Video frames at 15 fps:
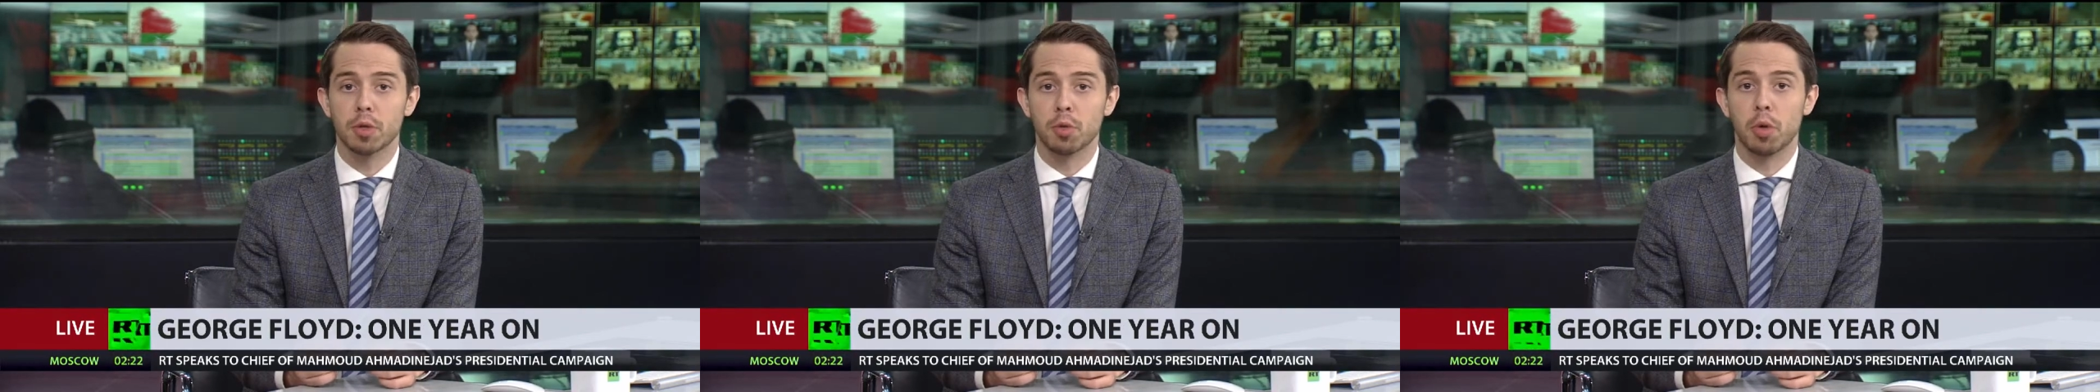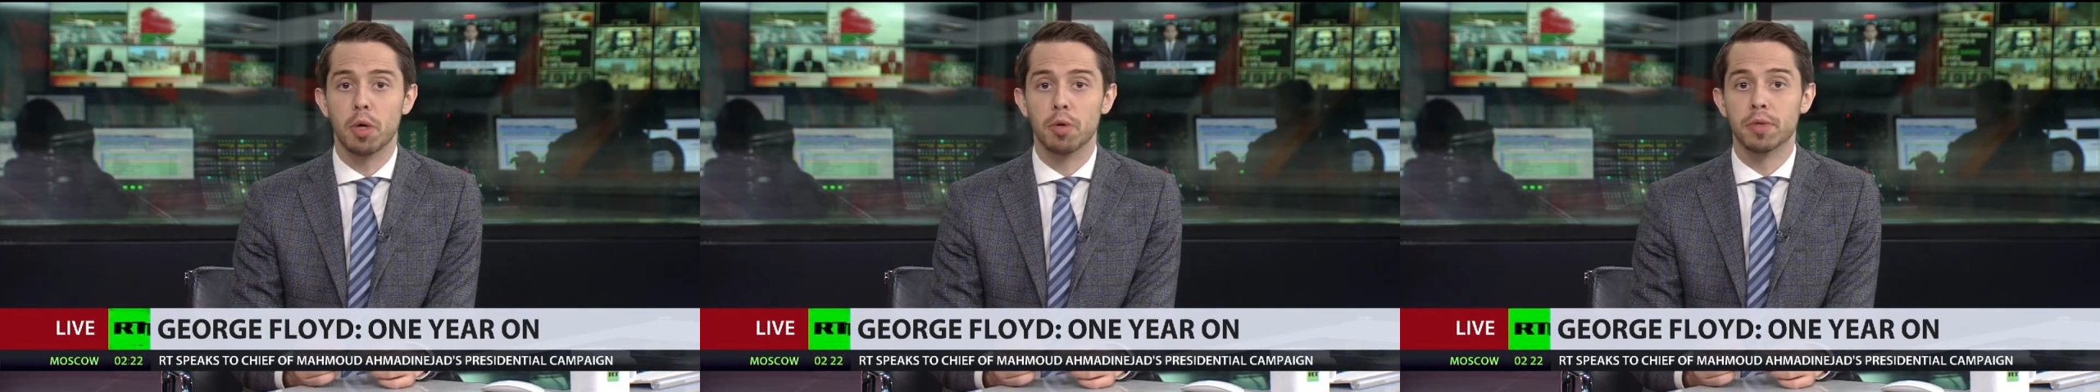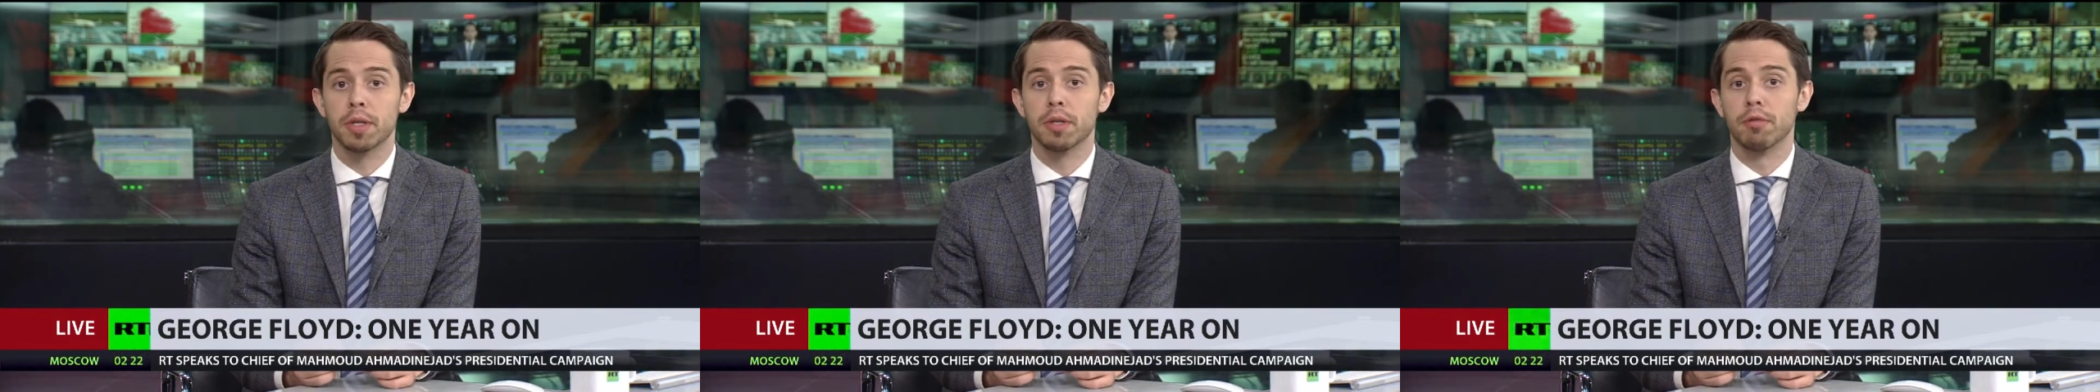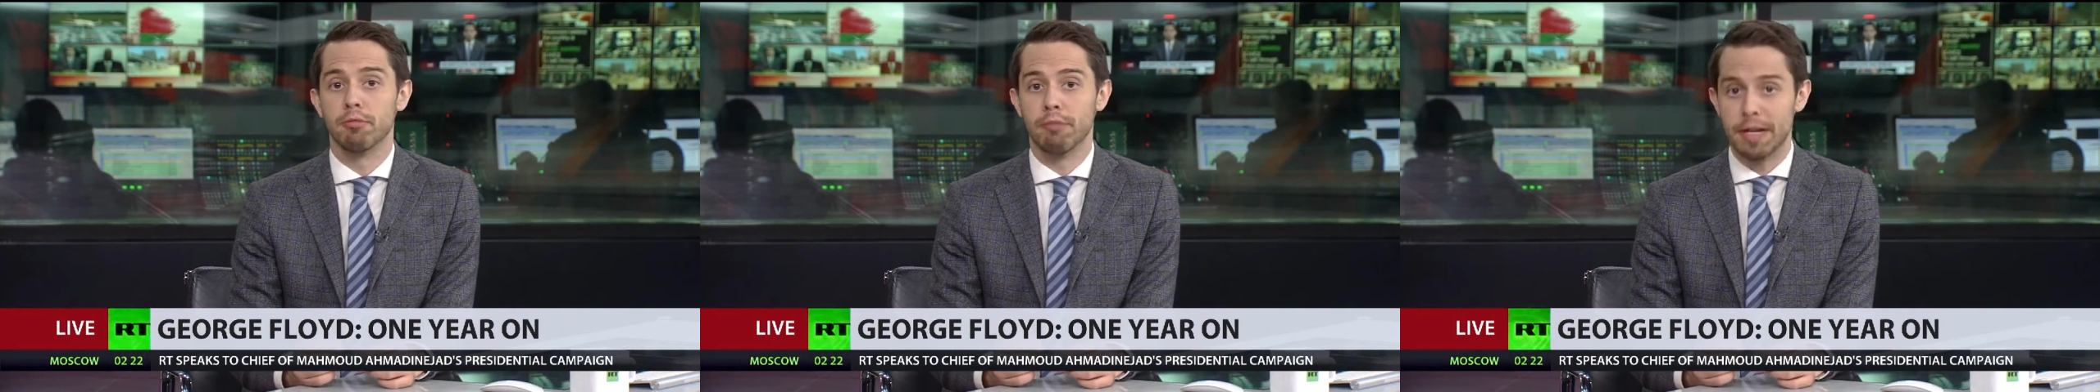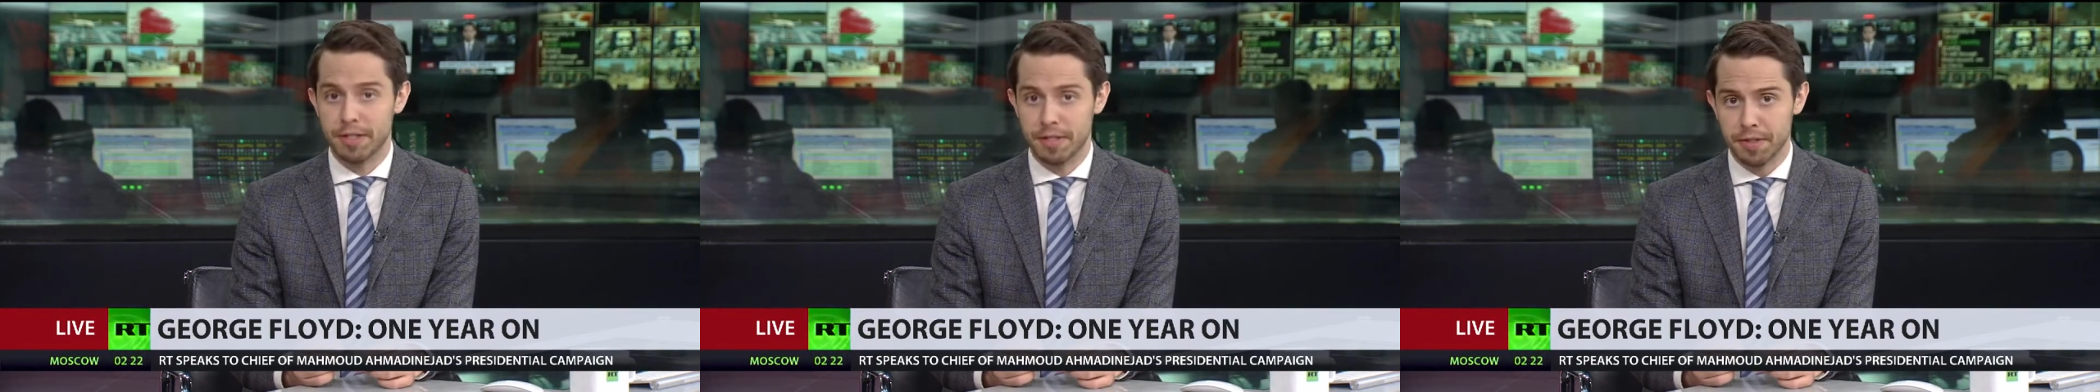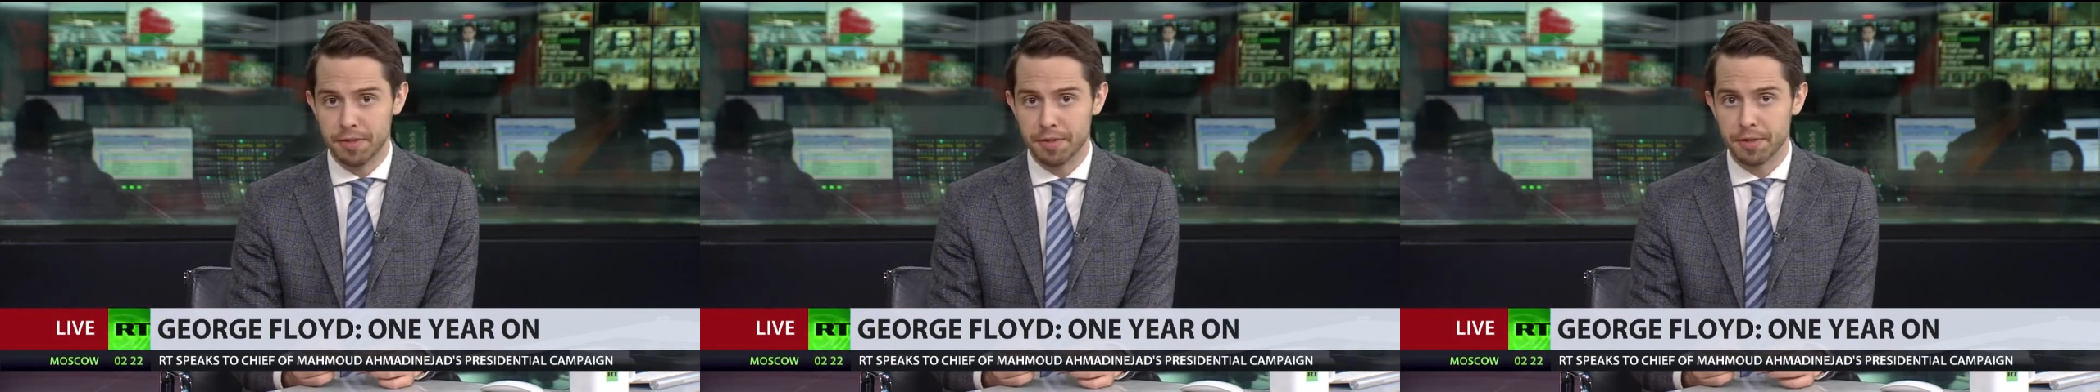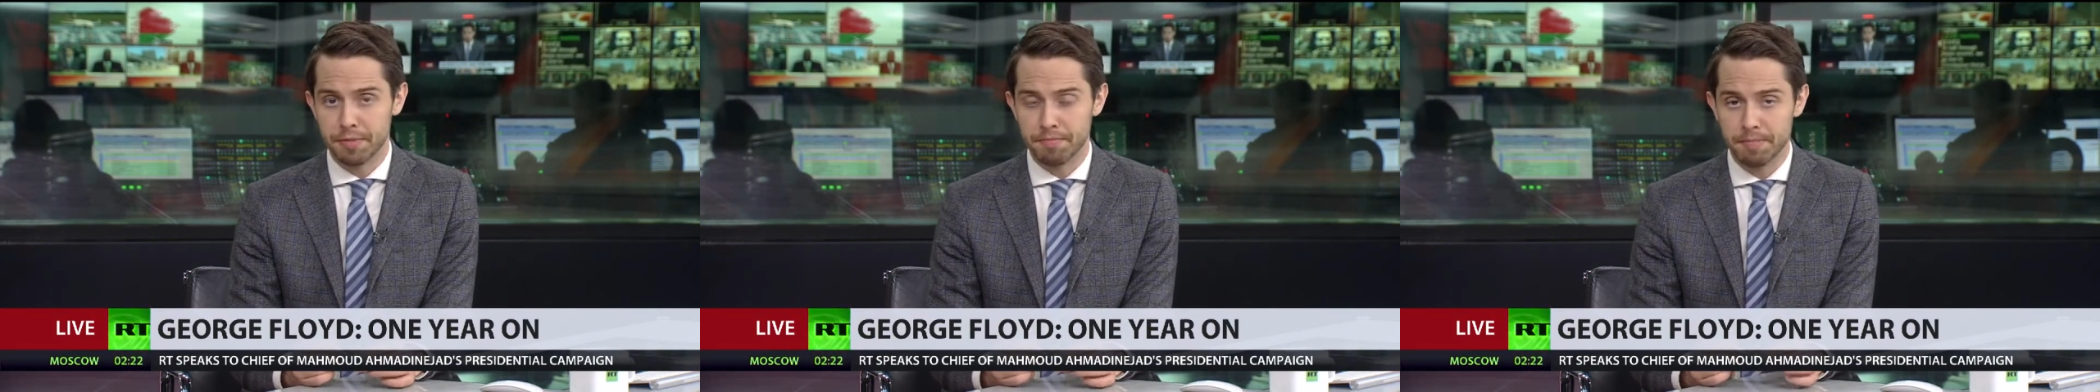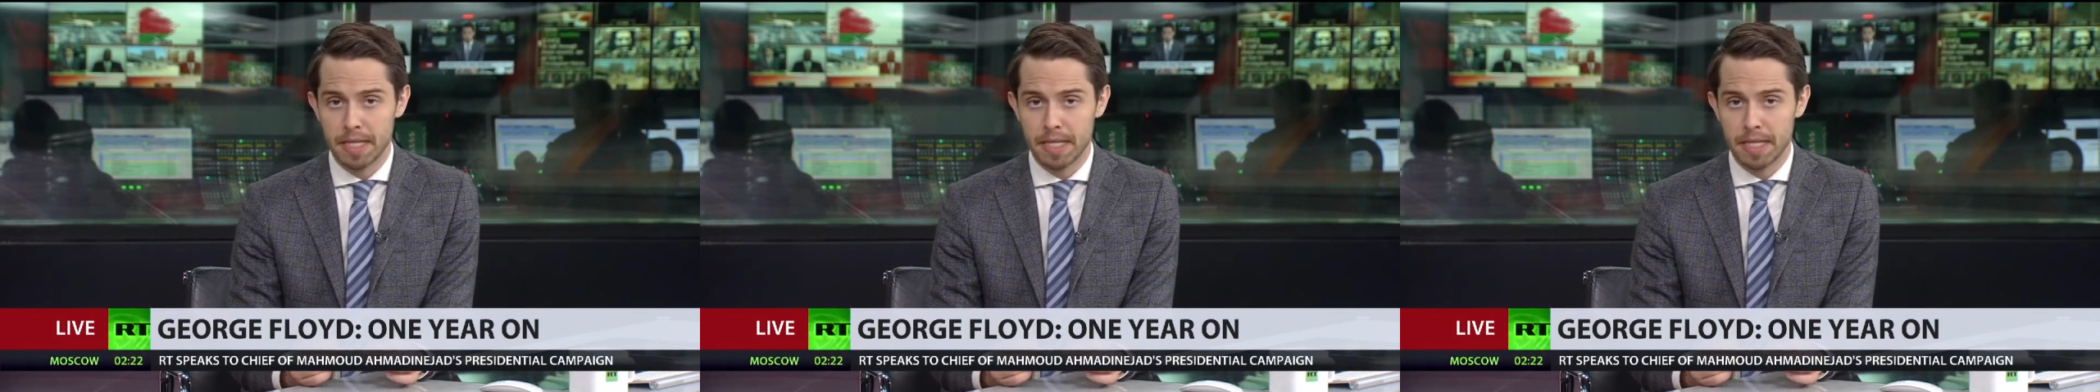quote, racist.